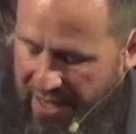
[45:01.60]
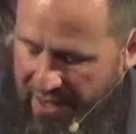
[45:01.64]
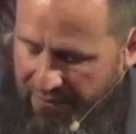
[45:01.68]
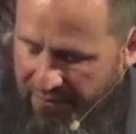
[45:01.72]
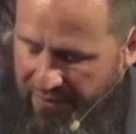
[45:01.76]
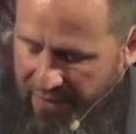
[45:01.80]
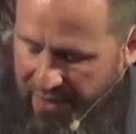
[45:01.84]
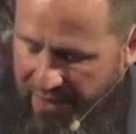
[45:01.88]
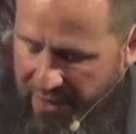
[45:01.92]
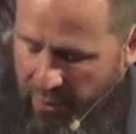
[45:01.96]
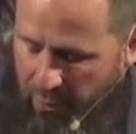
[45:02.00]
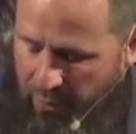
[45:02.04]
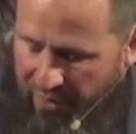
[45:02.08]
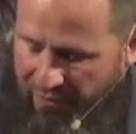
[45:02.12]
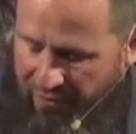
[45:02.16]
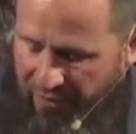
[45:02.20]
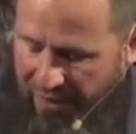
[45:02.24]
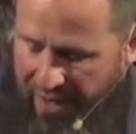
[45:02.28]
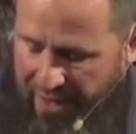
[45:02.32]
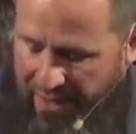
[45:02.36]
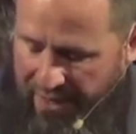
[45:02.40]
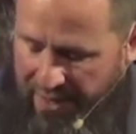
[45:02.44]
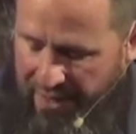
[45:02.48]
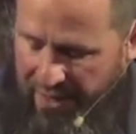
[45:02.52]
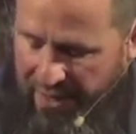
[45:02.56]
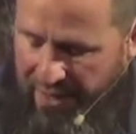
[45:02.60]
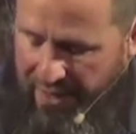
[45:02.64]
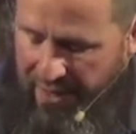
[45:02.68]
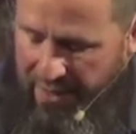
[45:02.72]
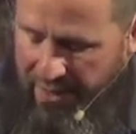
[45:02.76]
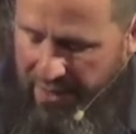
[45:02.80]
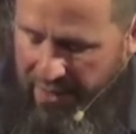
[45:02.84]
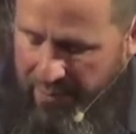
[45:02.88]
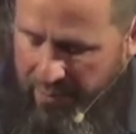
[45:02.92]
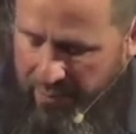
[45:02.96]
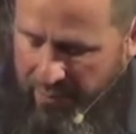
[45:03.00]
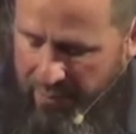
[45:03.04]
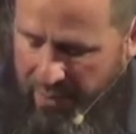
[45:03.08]
the safety that we find
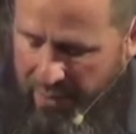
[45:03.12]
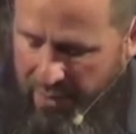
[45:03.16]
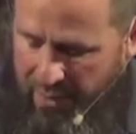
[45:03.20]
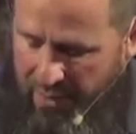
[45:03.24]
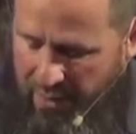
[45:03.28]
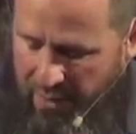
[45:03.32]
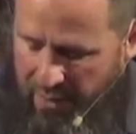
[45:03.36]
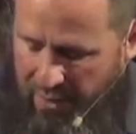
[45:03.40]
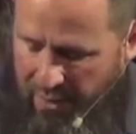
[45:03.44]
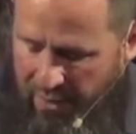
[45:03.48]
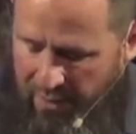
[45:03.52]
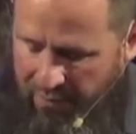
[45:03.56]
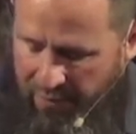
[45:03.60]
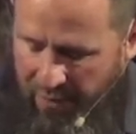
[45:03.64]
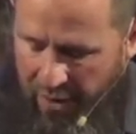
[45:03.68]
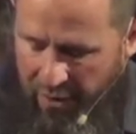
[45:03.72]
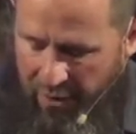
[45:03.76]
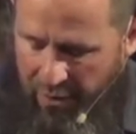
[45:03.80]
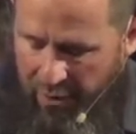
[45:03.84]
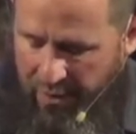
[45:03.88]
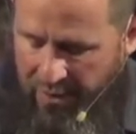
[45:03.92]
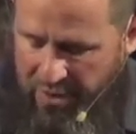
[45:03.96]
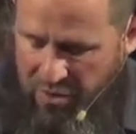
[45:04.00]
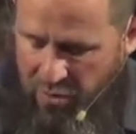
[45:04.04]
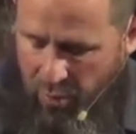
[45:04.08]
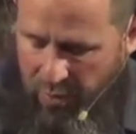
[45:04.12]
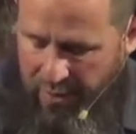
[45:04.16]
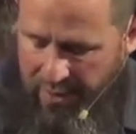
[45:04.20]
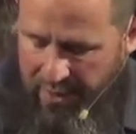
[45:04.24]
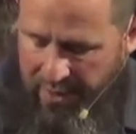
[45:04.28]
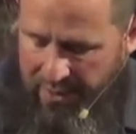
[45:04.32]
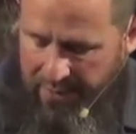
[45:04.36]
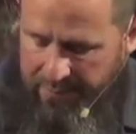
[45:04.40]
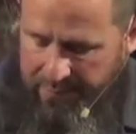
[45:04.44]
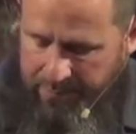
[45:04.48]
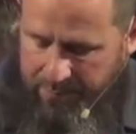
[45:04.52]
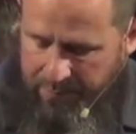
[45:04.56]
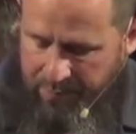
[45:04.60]
in him. Father,
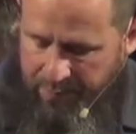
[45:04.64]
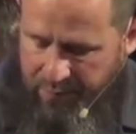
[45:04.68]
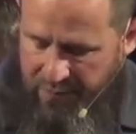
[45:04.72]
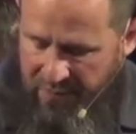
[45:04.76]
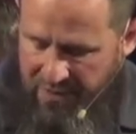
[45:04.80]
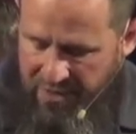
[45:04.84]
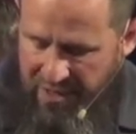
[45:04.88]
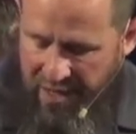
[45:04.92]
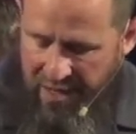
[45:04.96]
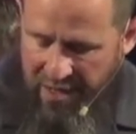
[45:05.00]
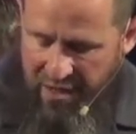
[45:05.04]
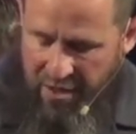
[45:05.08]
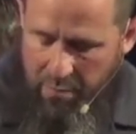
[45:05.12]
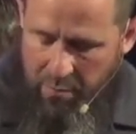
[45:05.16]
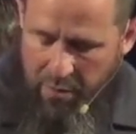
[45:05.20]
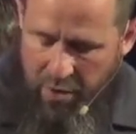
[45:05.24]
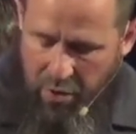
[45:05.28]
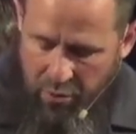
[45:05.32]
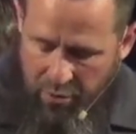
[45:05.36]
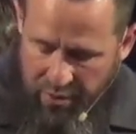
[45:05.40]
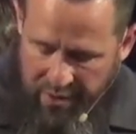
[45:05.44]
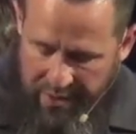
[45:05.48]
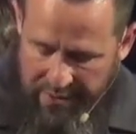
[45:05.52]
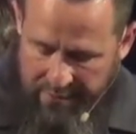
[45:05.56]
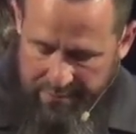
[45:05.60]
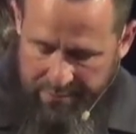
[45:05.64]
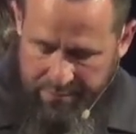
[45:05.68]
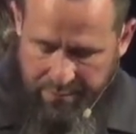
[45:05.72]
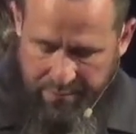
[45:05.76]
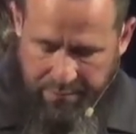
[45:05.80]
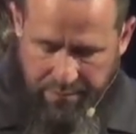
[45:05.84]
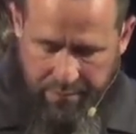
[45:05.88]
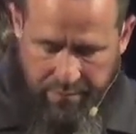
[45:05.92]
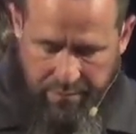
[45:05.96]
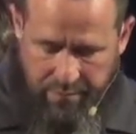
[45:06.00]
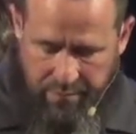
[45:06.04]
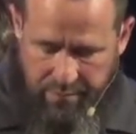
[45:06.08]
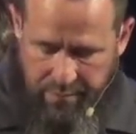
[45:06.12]
as we take
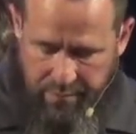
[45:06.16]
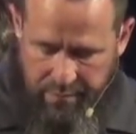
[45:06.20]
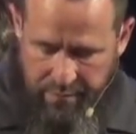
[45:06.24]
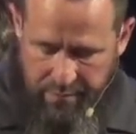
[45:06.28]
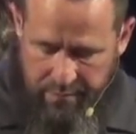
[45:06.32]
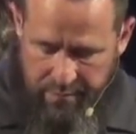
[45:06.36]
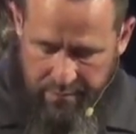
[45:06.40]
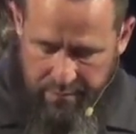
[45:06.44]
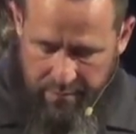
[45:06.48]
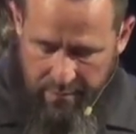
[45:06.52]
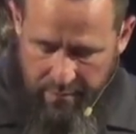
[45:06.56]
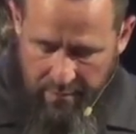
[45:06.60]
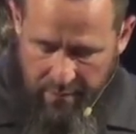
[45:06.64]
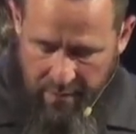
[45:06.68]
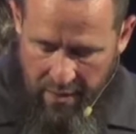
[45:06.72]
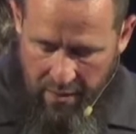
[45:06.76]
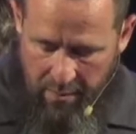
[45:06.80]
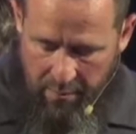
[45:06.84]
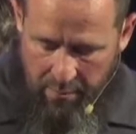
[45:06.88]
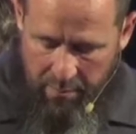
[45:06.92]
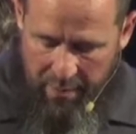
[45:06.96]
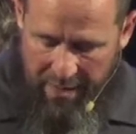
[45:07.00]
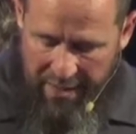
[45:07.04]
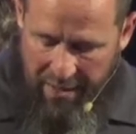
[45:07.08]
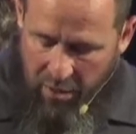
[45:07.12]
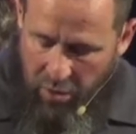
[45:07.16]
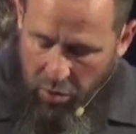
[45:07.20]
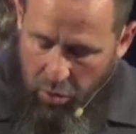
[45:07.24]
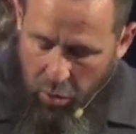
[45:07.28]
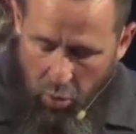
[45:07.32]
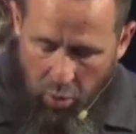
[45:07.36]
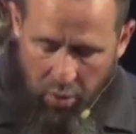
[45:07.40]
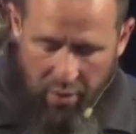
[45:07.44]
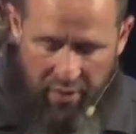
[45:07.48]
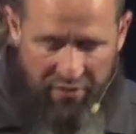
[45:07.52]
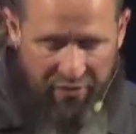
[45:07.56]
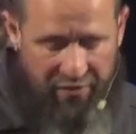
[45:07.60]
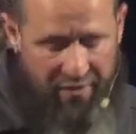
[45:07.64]
communion,
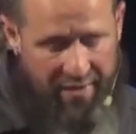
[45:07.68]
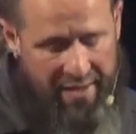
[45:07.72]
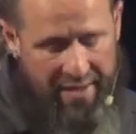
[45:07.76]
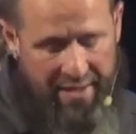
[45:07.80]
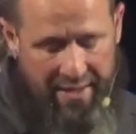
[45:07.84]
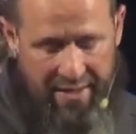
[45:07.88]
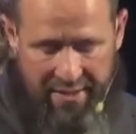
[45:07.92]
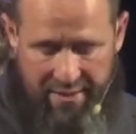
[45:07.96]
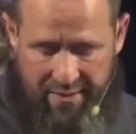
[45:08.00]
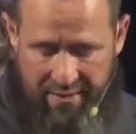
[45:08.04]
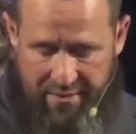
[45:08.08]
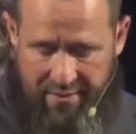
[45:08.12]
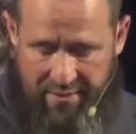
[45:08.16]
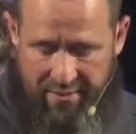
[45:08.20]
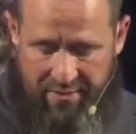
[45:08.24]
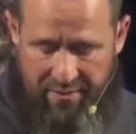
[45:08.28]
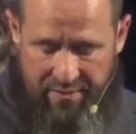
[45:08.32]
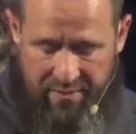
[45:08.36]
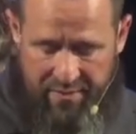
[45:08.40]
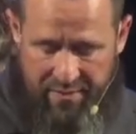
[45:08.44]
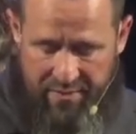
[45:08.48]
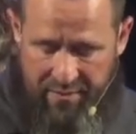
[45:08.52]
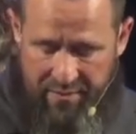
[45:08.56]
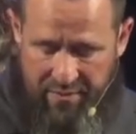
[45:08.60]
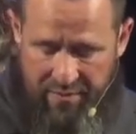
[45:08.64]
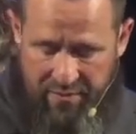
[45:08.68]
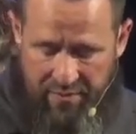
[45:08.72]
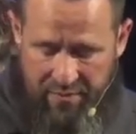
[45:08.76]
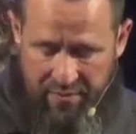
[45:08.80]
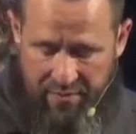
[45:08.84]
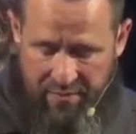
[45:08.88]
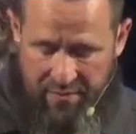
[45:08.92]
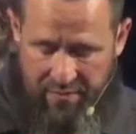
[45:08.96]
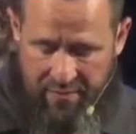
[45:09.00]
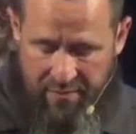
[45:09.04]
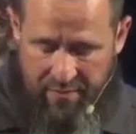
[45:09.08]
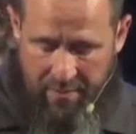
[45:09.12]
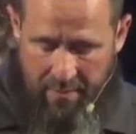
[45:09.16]
be glorified.
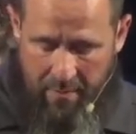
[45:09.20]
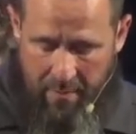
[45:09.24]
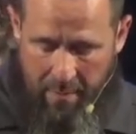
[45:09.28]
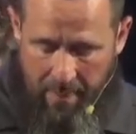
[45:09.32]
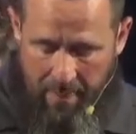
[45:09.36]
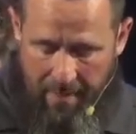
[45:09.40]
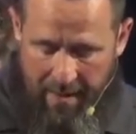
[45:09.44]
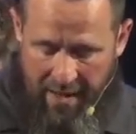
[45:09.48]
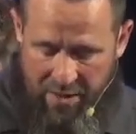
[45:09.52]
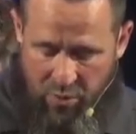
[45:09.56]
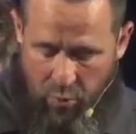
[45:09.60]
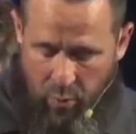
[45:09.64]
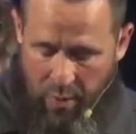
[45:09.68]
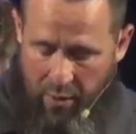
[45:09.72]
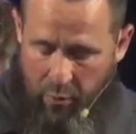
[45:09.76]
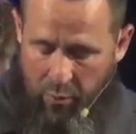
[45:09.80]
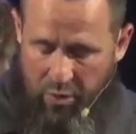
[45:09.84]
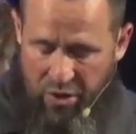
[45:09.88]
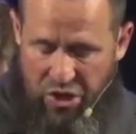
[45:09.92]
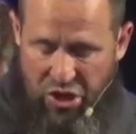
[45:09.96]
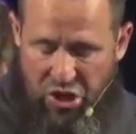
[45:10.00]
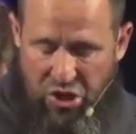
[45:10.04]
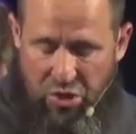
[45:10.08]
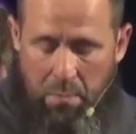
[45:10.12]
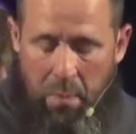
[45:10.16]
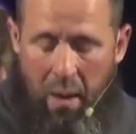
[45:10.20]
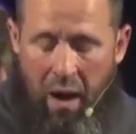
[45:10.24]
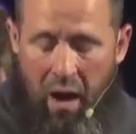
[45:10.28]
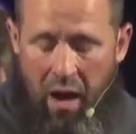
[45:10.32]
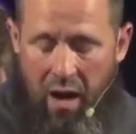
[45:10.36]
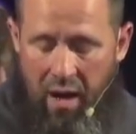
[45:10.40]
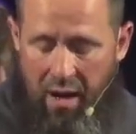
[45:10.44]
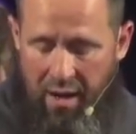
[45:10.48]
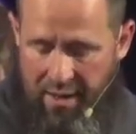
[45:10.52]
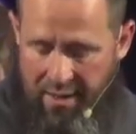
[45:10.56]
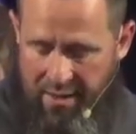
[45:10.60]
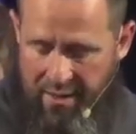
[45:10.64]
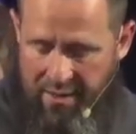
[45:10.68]
As we
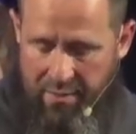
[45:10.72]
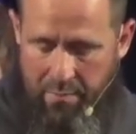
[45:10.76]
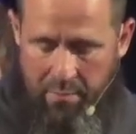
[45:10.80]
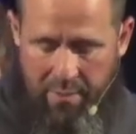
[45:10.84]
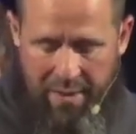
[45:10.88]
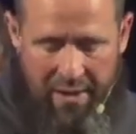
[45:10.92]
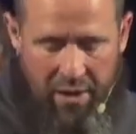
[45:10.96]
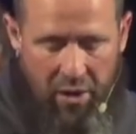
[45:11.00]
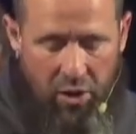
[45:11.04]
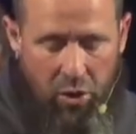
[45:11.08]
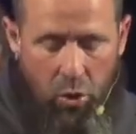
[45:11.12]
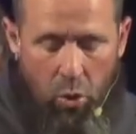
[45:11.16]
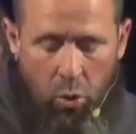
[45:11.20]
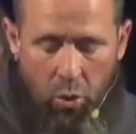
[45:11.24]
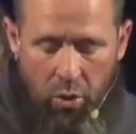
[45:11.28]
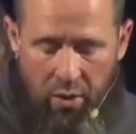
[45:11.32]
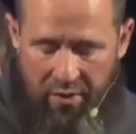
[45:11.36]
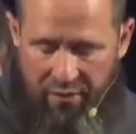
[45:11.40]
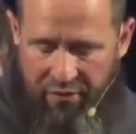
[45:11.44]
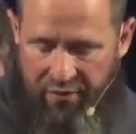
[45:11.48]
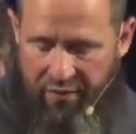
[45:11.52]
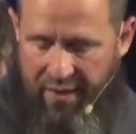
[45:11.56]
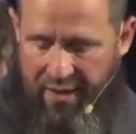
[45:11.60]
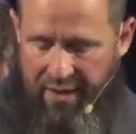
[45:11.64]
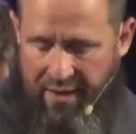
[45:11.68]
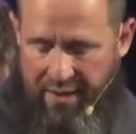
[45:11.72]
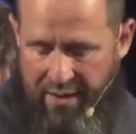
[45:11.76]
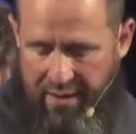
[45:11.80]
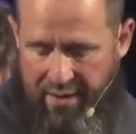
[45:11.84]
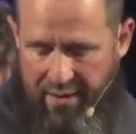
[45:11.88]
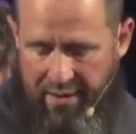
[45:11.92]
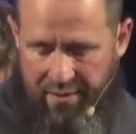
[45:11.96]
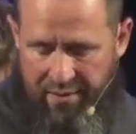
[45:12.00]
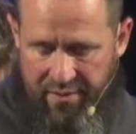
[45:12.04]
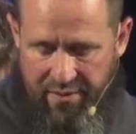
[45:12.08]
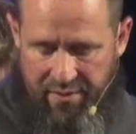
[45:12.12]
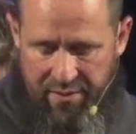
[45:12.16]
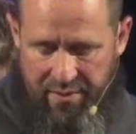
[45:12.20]
respond, be
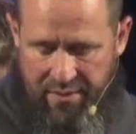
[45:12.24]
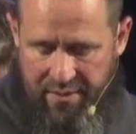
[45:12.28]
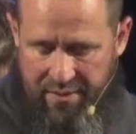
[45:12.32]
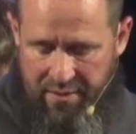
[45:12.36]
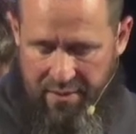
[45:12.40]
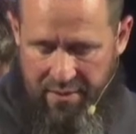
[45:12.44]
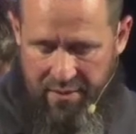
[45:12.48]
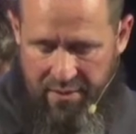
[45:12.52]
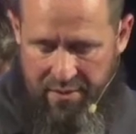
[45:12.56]
glorified